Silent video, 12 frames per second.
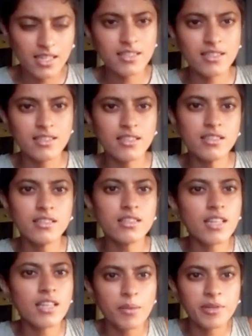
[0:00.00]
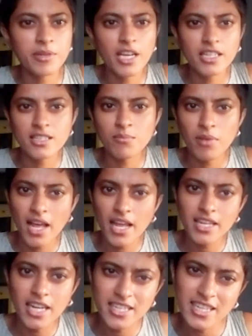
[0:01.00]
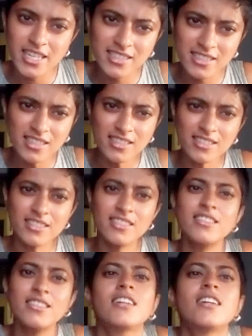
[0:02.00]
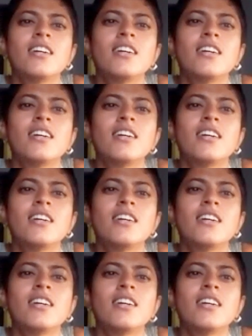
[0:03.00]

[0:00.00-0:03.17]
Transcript: Does the climate action plan address this?